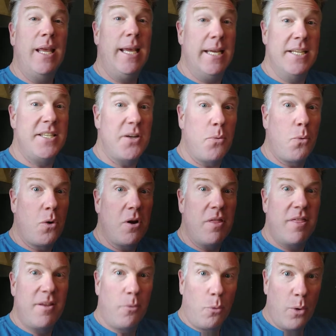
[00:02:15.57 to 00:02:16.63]
is it
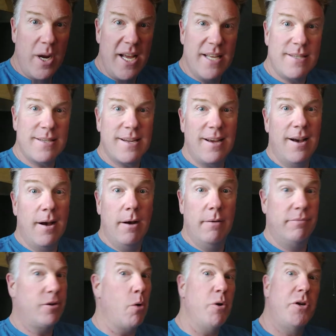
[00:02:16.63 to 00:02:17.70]
worth the risk
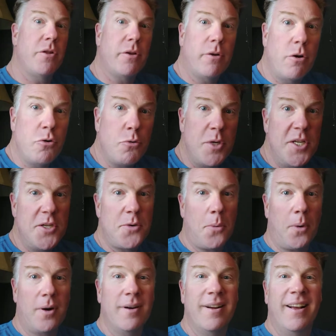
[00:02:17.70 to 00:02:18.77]
of going to the grocery
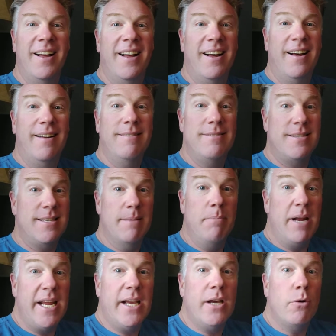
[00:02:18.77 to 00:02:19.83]
store?
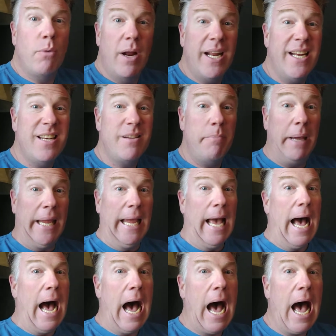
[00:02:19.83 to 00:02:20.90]
Somebody could run into me.
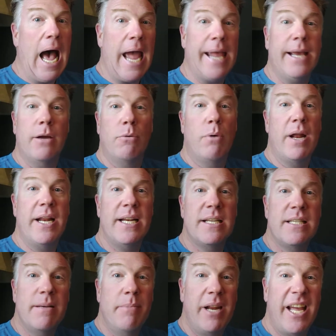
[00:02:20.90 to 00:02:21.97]
I could run into
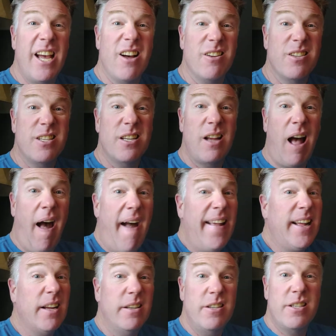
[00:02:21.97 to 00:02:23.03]
somebody else. I
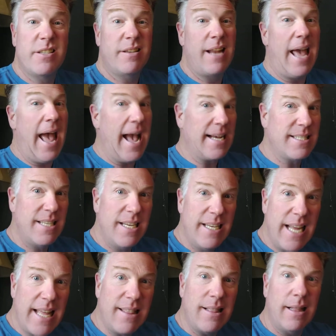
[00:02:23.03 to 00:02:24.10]
could just
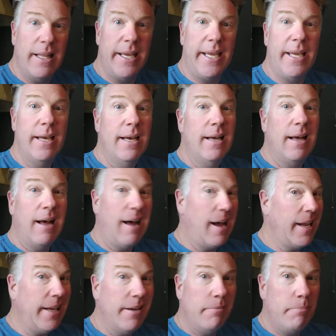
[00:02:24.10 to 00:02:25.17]
accidentally,
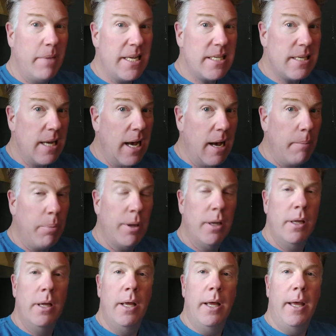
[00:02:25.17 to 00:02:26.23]
I could mess up
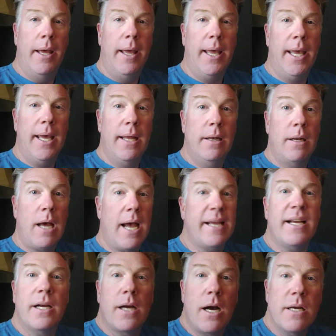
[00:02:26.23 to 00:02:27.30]
and I
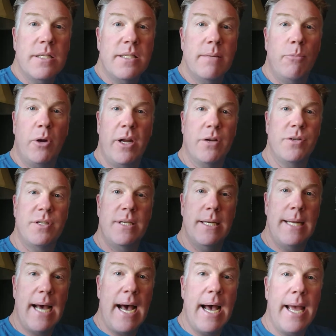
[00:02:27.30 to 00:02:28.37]
could cause someone else to
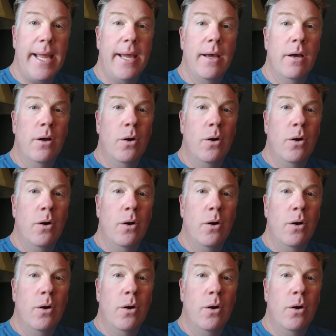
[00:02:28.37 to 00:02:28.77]
die.